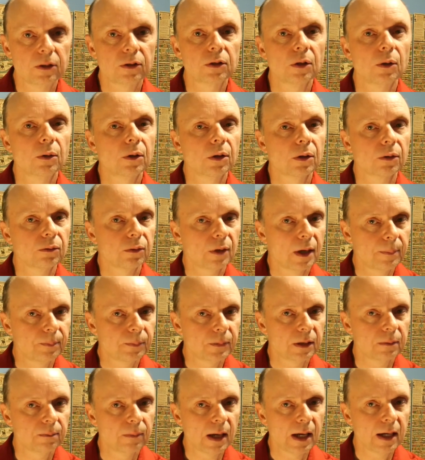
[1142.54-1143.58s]
so
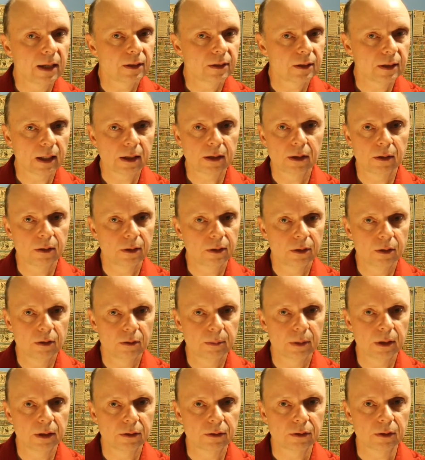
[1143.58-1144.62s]
corrupted by secular
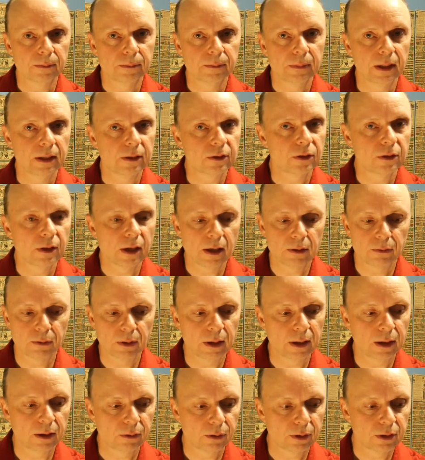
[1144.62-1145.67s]
humanism, it's not
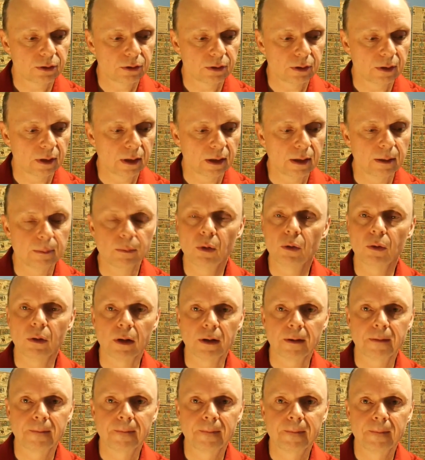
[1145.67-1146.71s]
really Christian
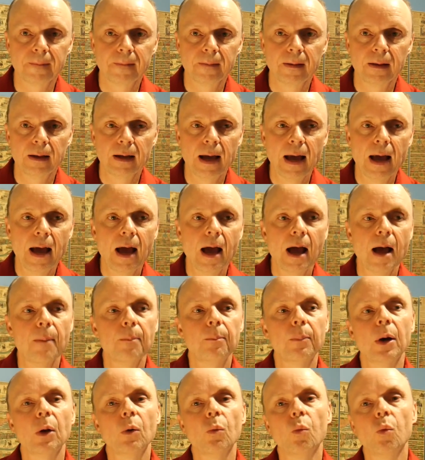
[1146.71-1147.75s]
anymore.
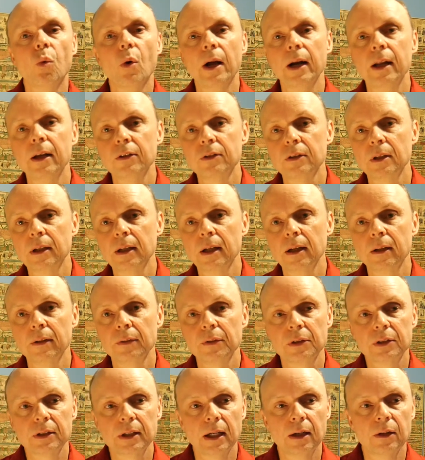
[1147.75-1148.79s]
But what is the King of
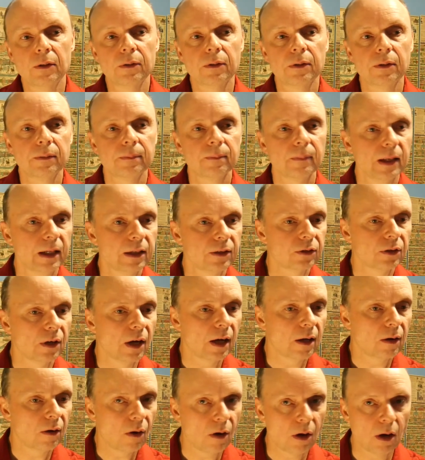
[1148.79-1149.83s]
the South? It's
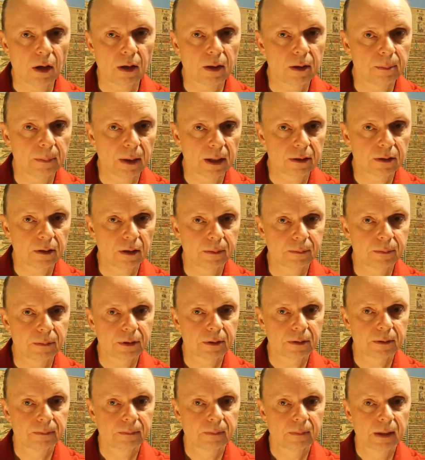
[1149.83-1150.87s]
not all the
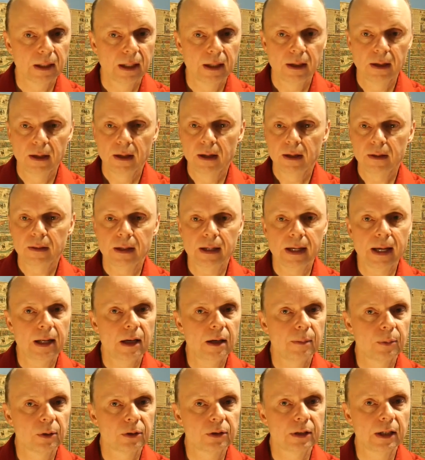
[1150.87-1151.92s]
Muslims. The
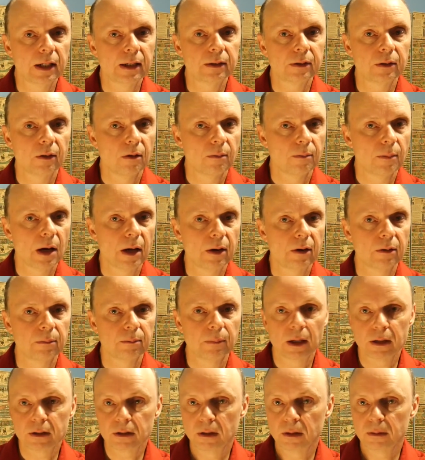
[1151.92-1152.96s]
80% that are moderate
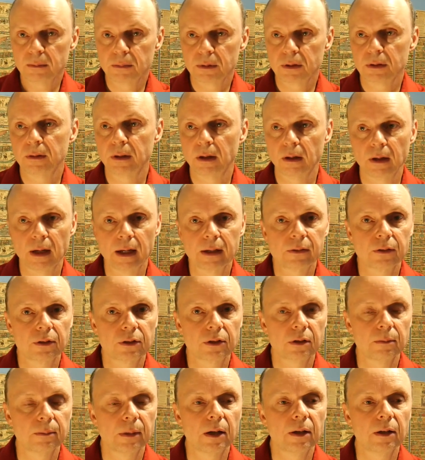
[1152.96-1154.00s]
Muslims, they're like the
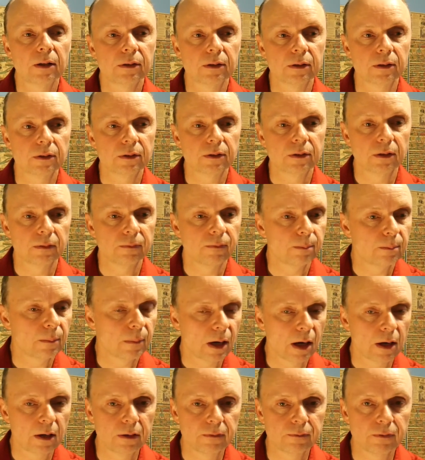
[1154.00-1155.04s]
Samaritans, the
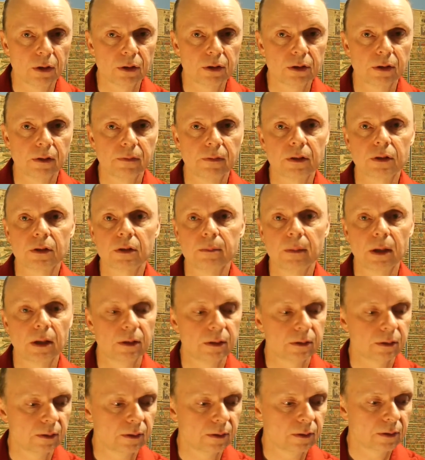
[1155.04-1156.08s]
modern version of the
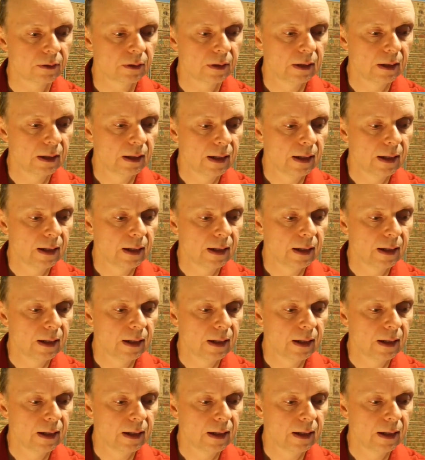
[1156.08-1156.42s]
Samaritans.